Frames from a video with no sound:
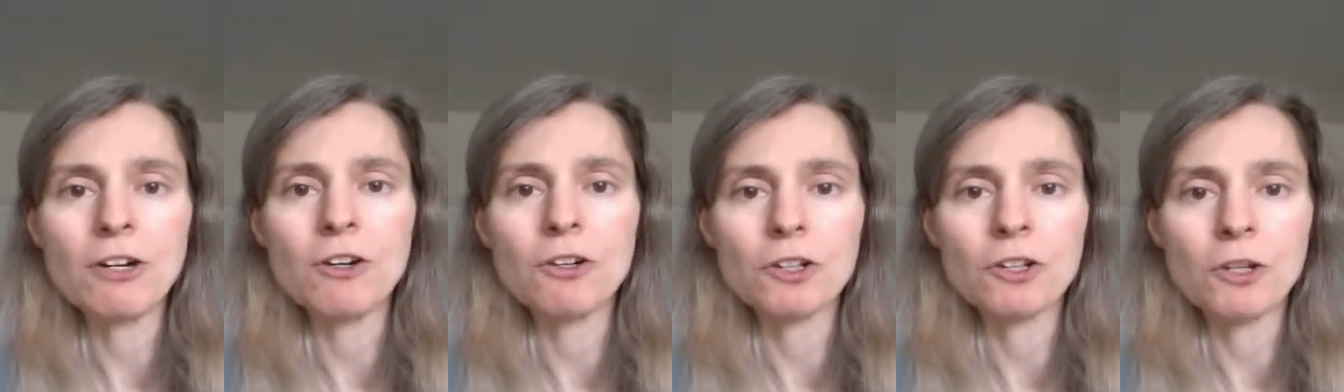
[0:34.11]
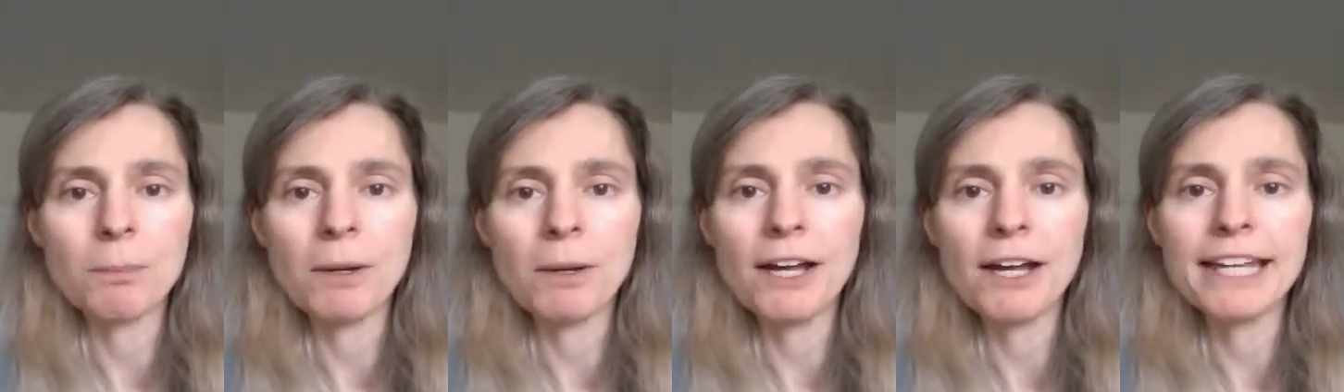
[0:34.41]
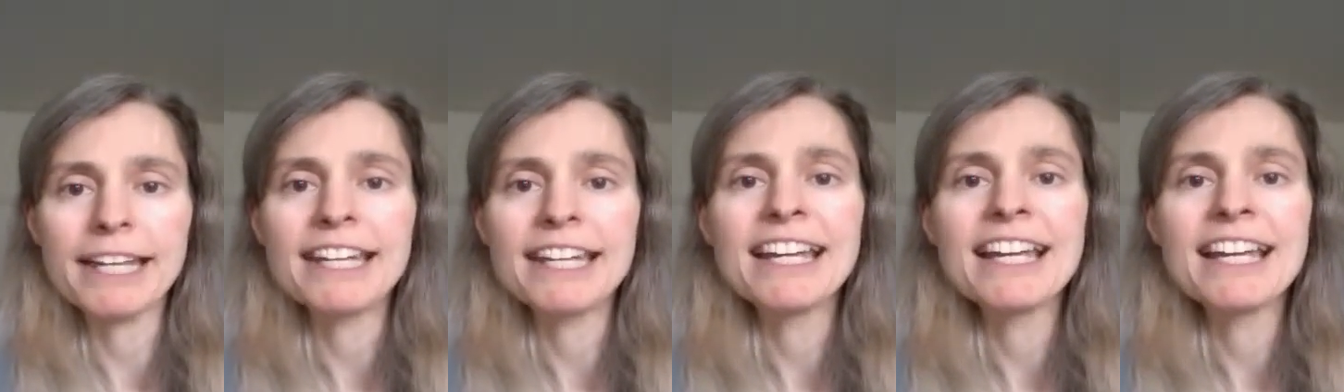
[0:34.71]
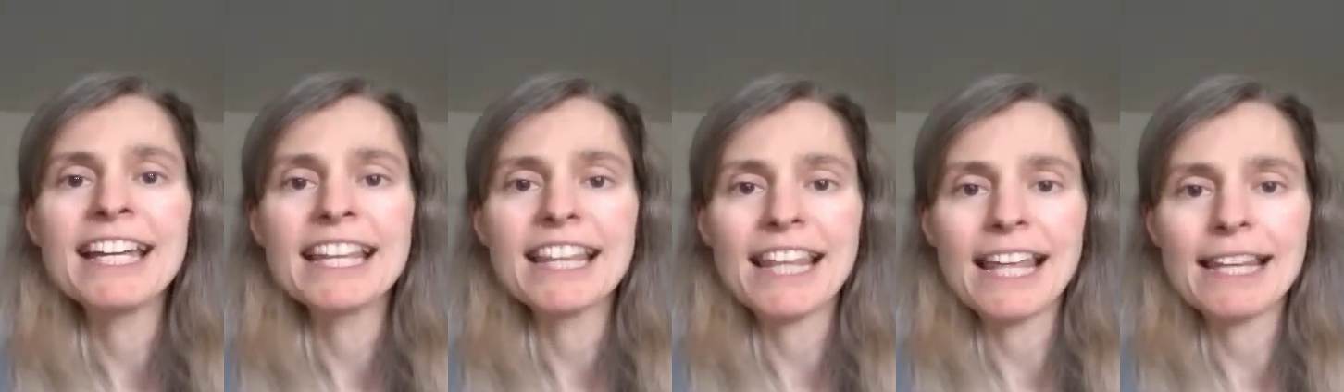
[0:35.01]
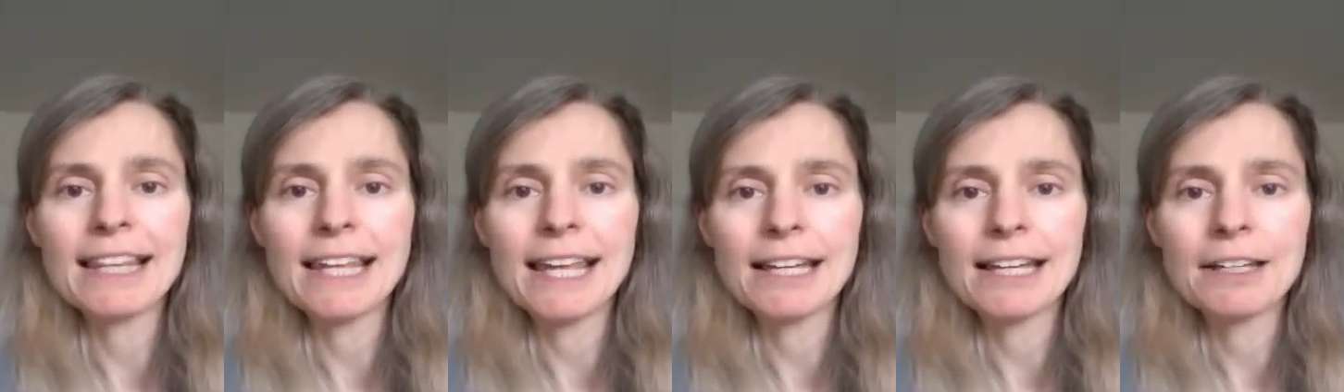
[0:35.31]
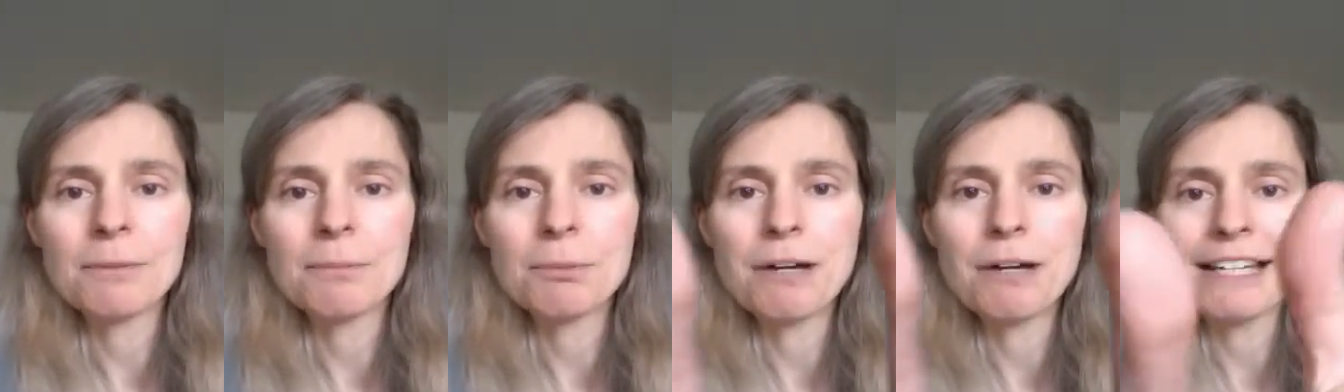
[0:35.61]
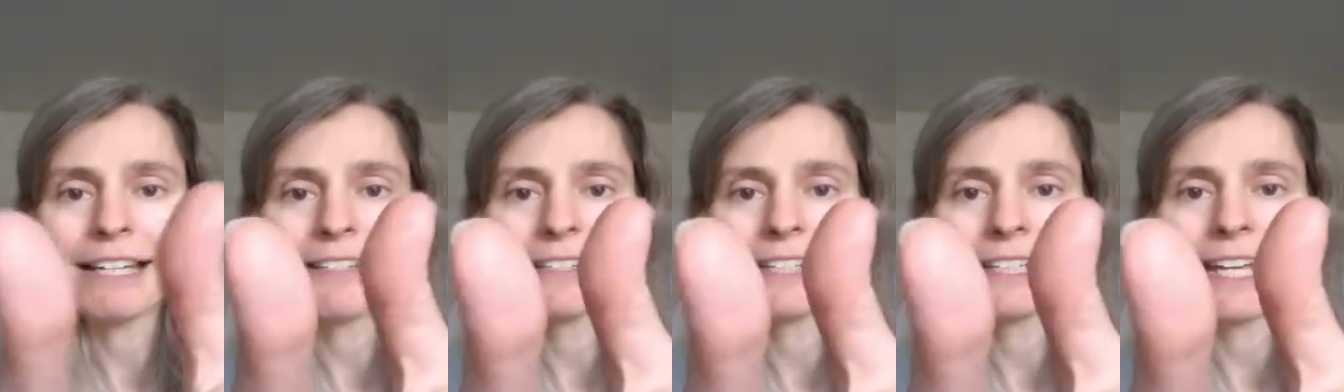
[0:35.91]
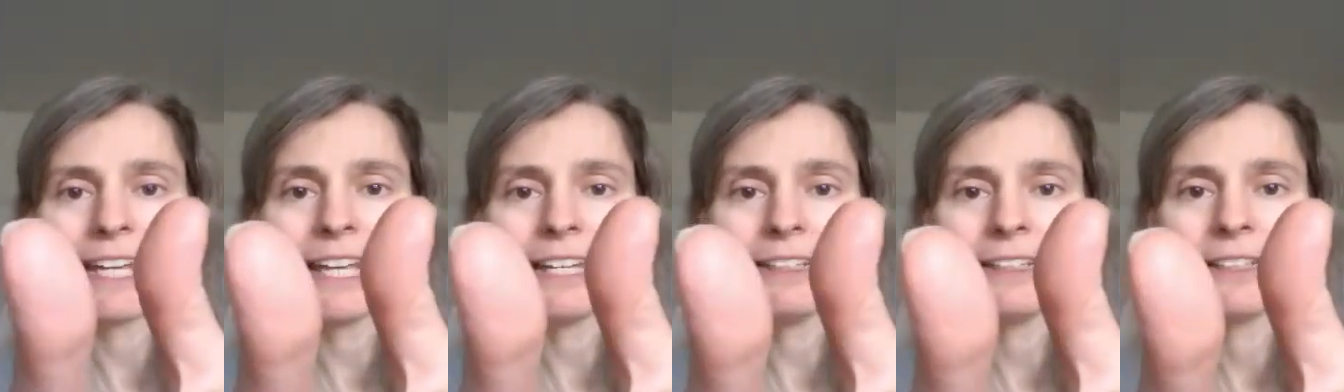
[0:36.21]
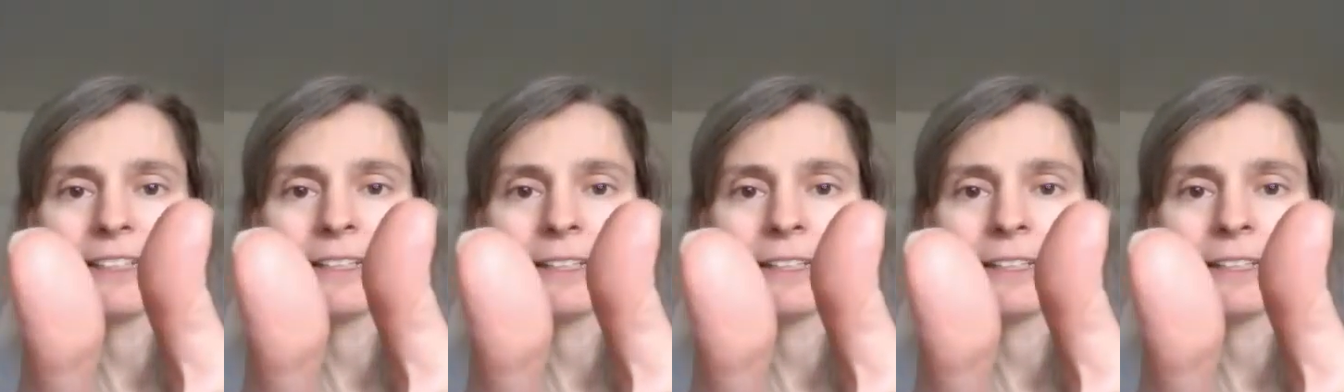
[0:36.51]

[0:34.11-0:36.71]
occupy. Then they're compressed again,